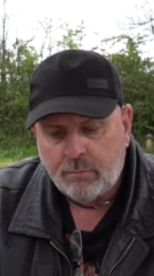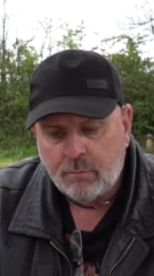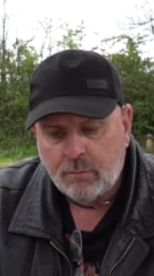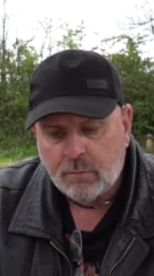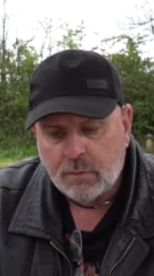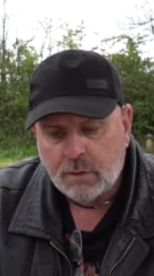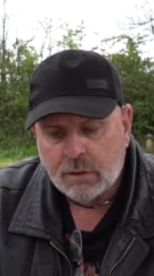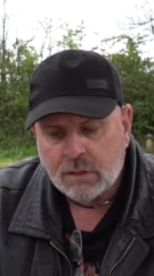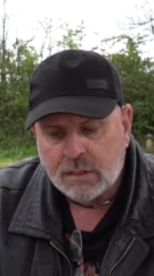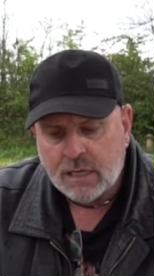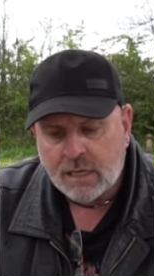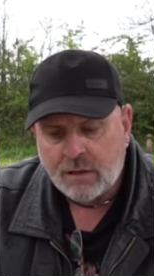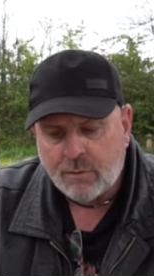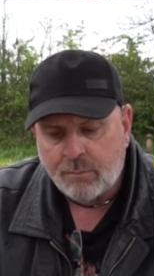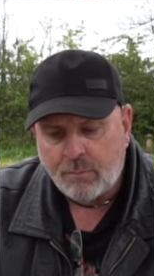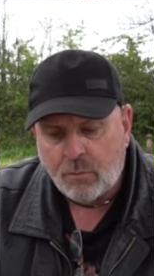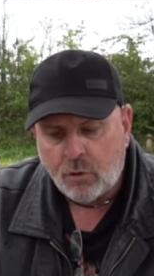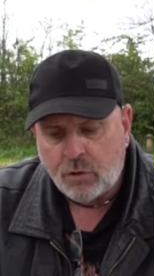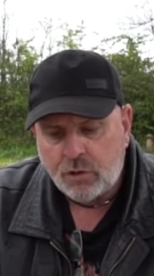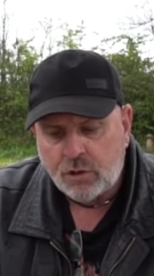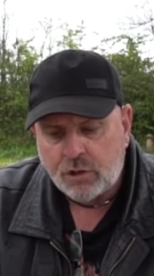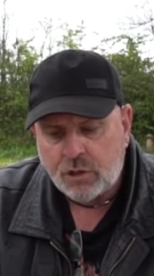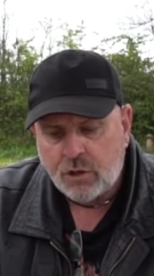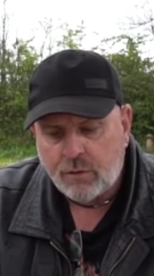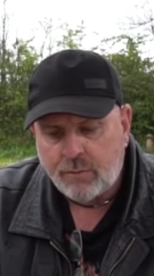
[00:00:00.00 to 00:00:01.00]
You see the
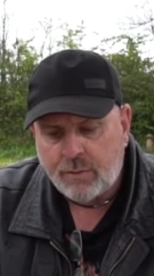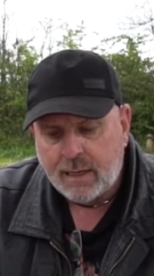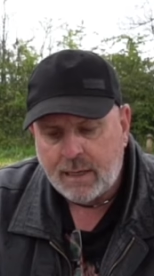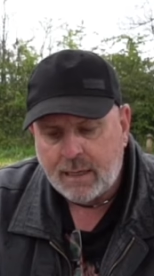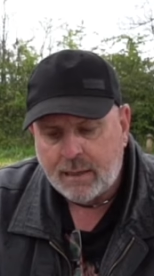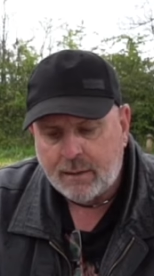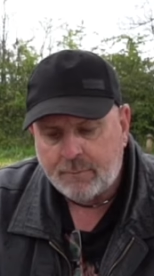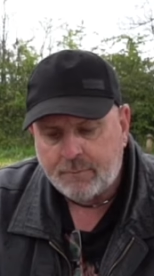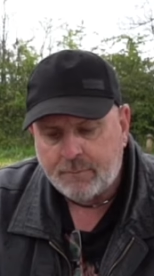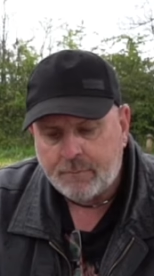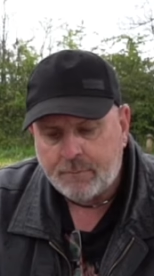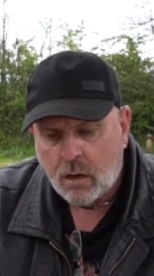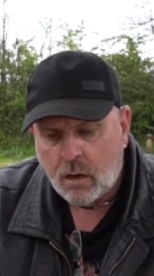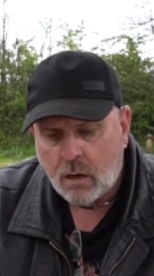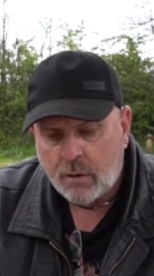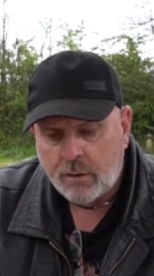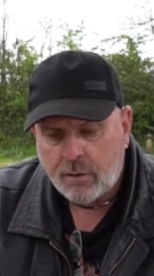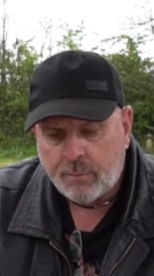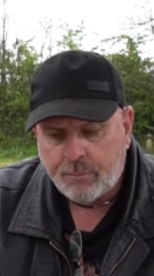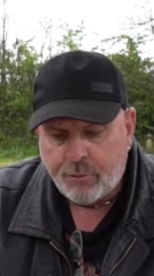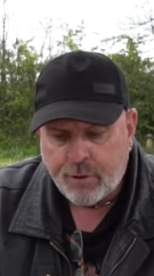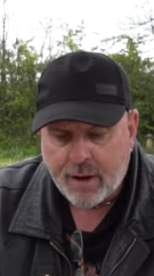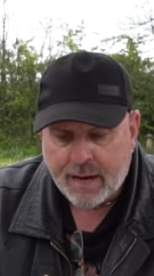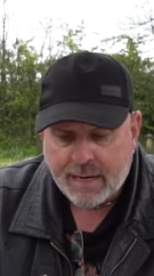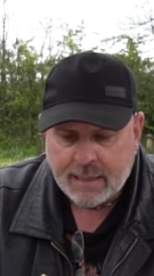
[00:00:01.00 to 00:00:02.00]
moisture in it, the
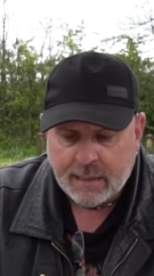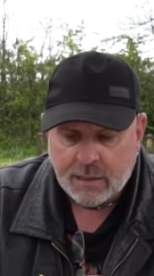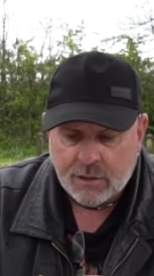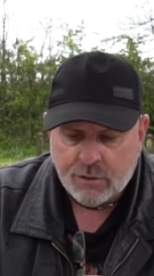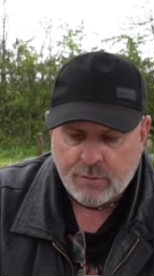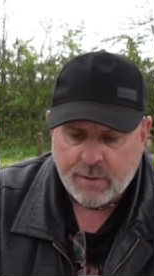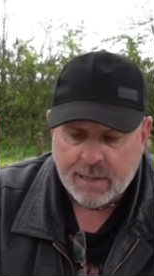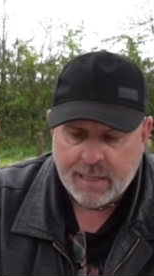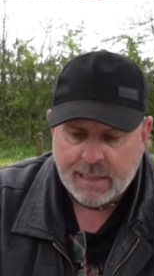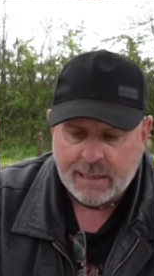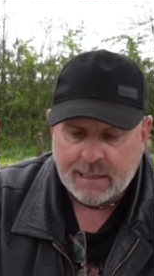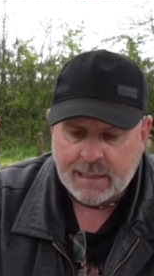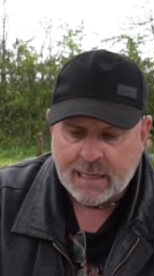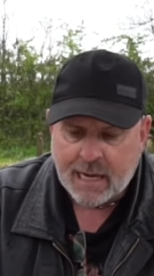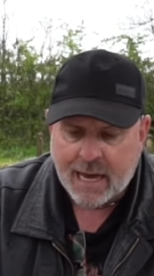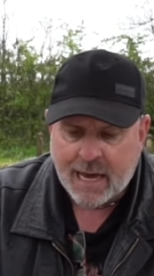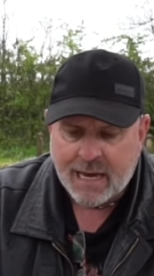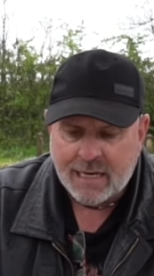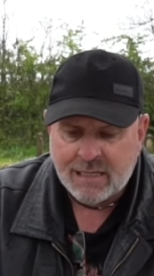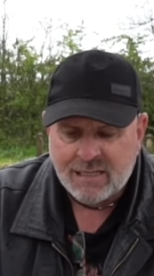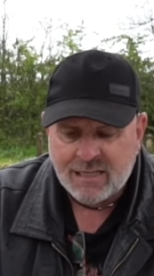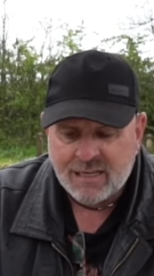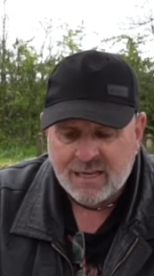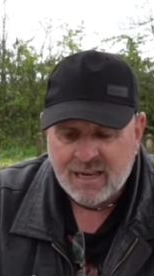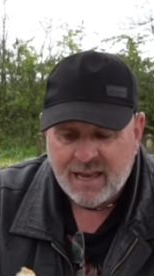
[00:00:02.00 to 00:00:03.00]
breading's really
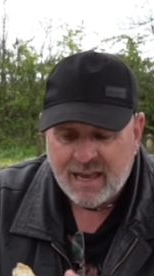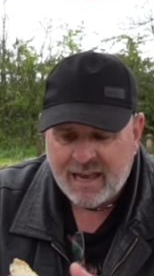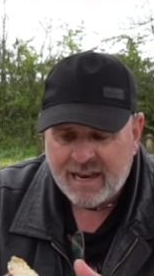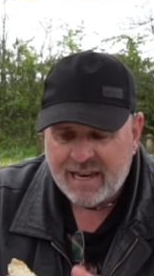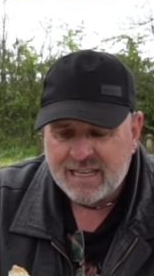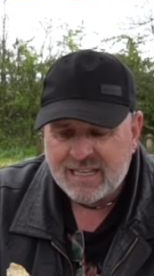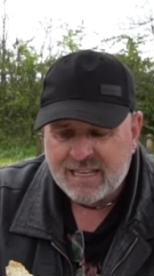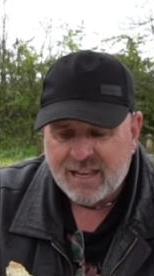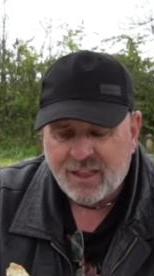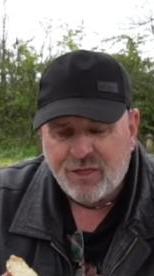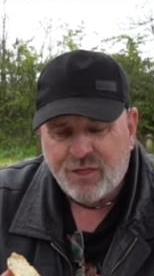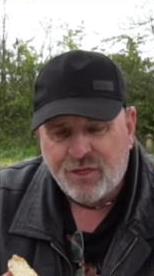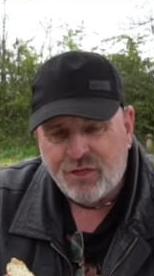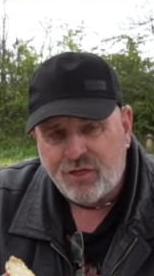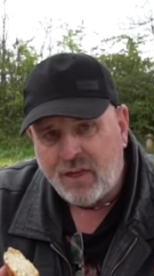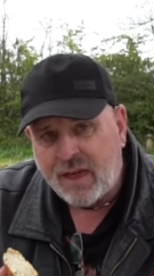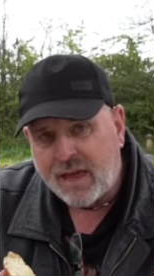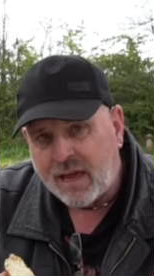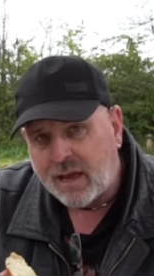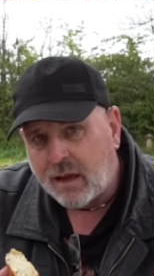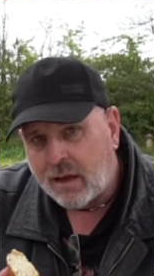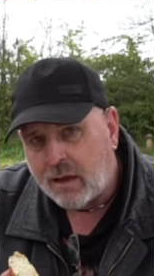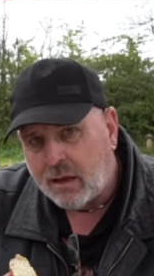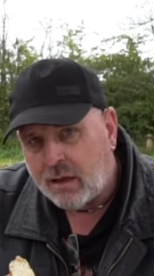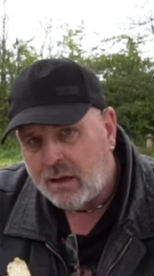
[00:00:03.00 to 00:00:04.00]
nice, and it's a thick,
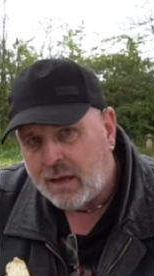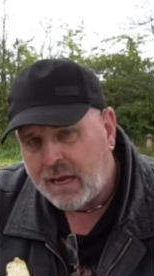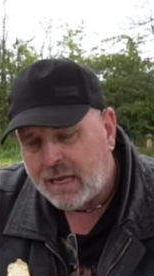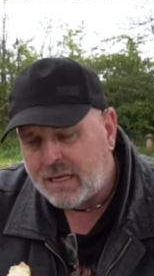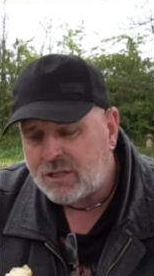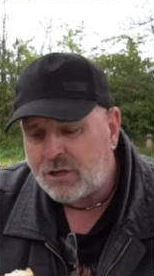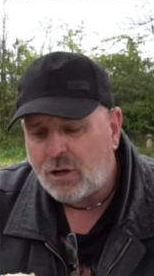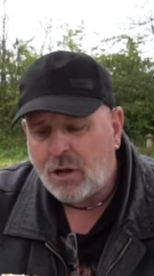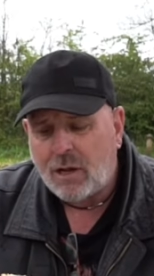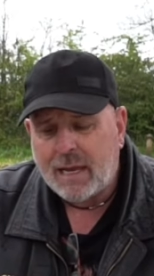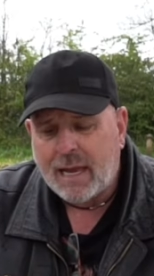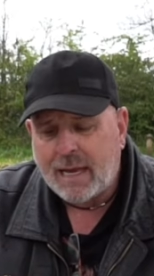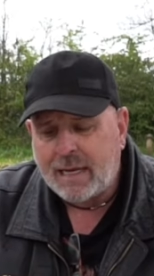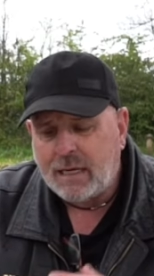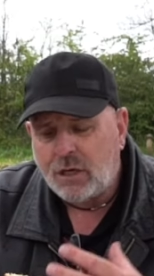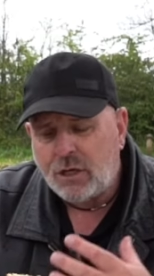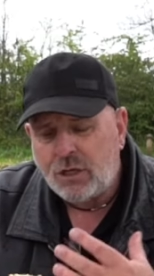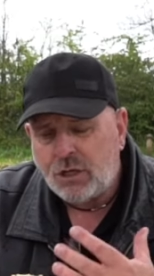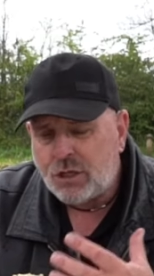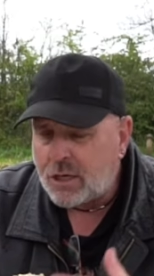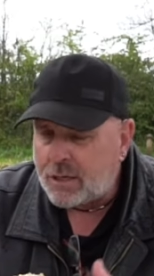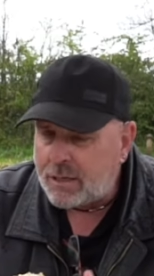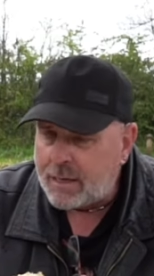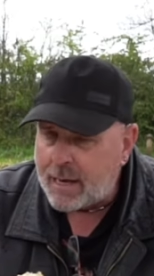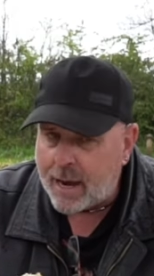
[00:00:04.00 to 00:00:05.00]
it's not like your
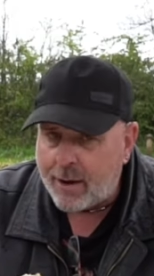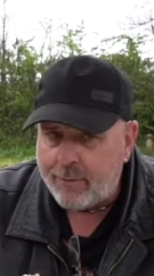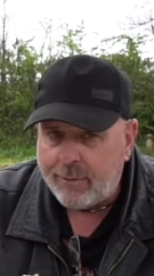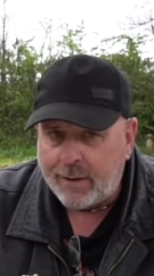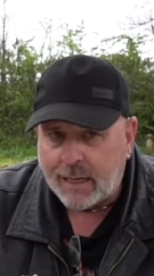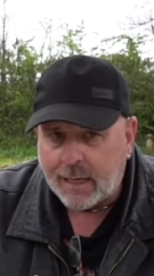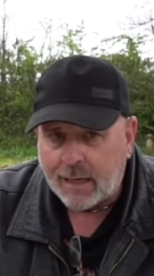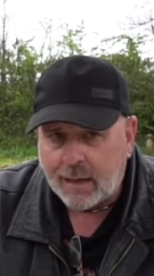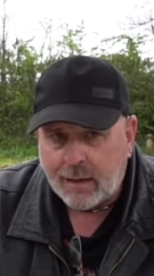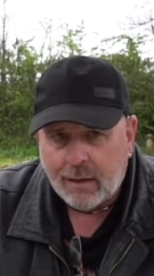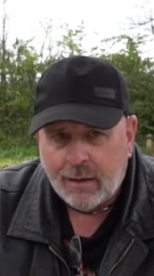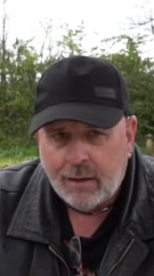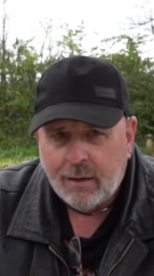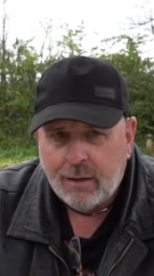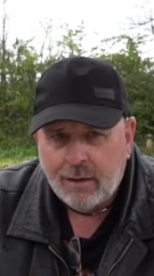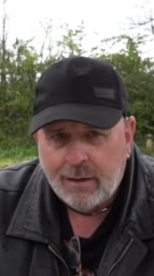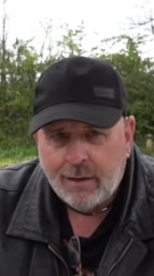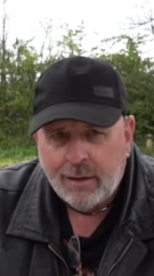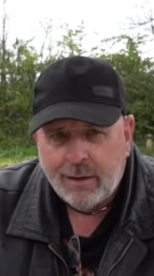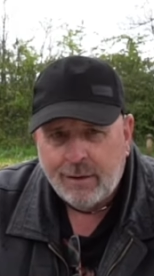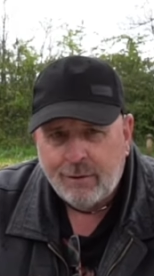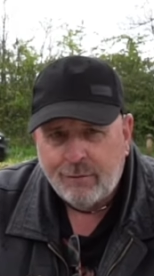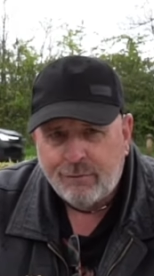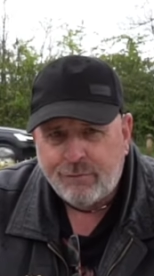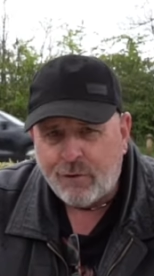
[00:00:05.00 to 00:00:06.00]
generic
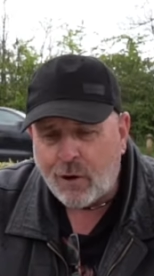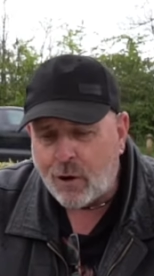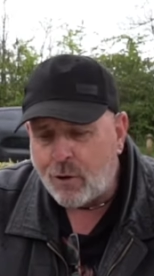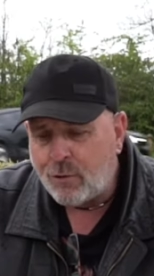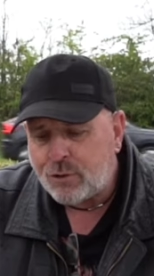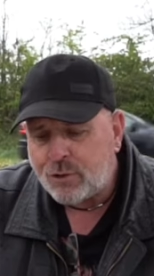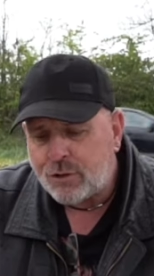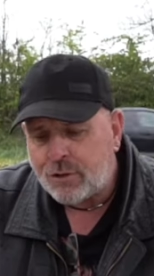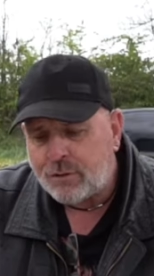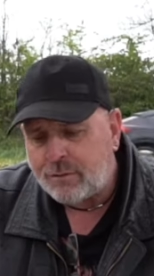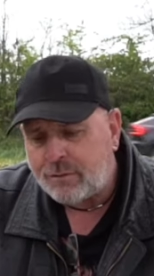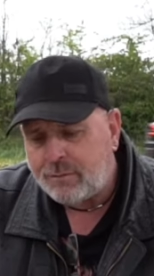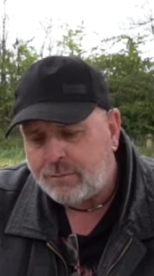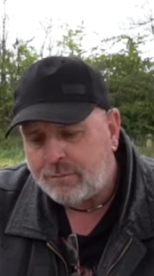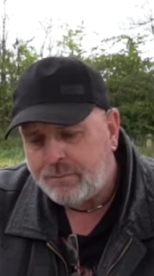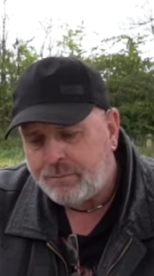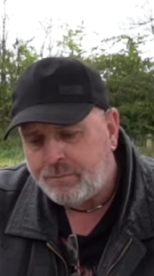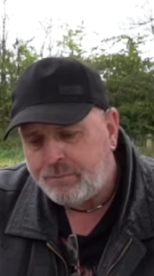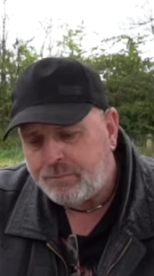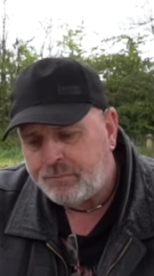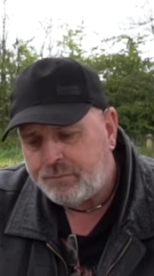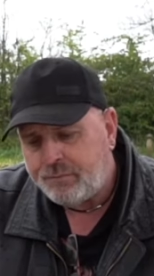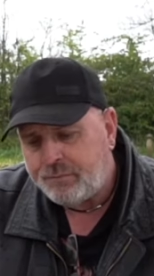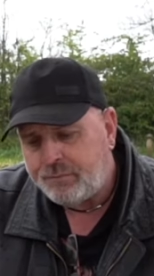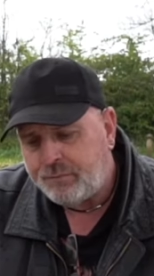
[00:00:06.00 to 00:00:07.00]
frozen
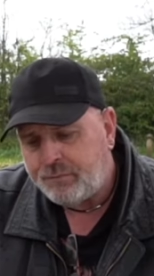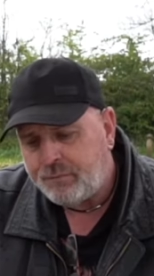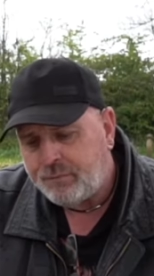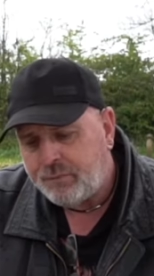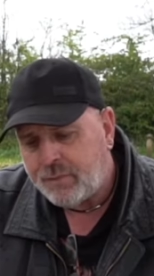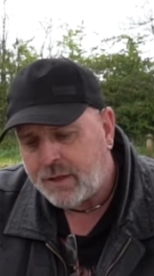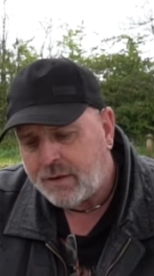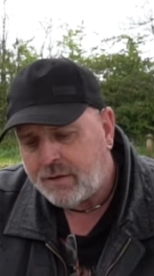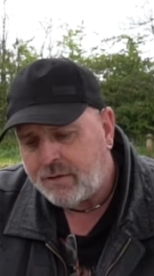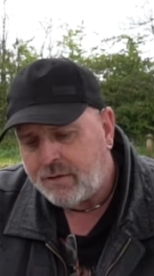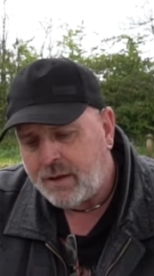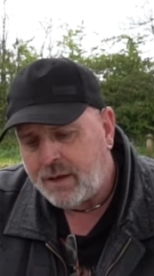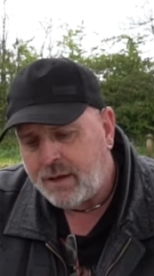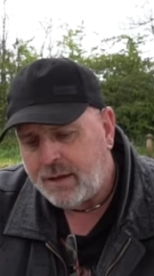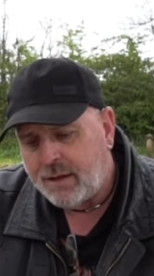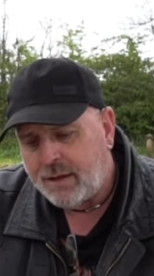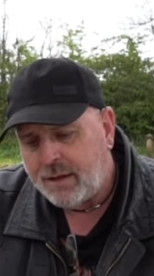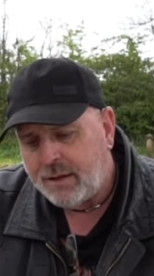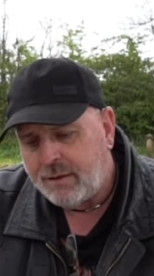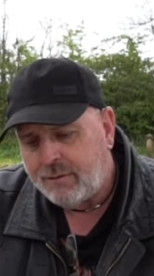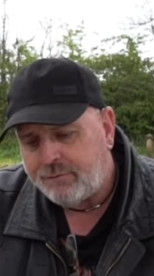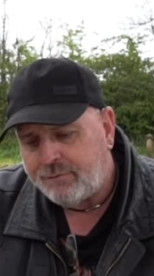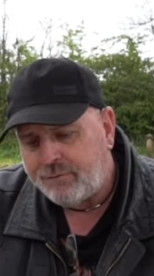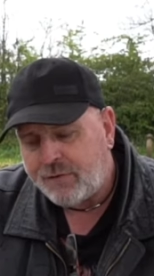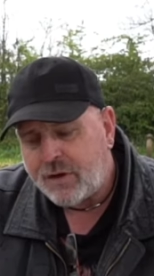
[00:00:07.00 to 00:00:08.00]

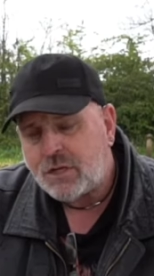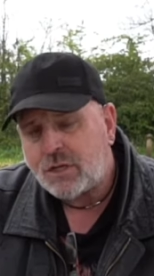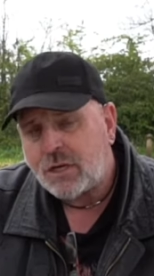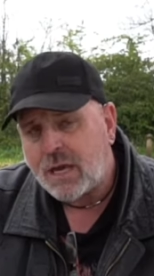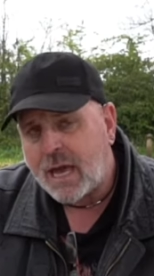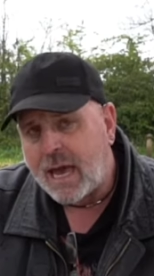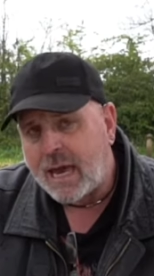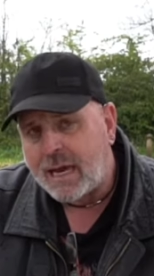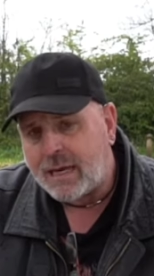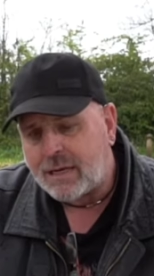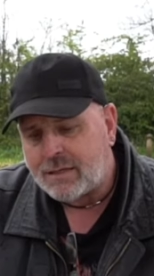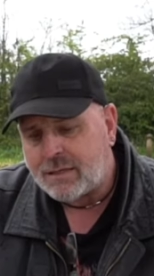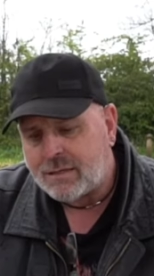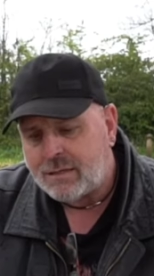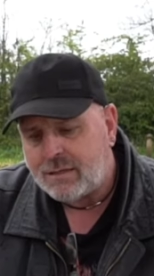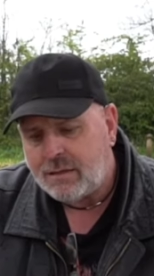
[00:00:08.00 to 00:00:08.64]
fish cakes.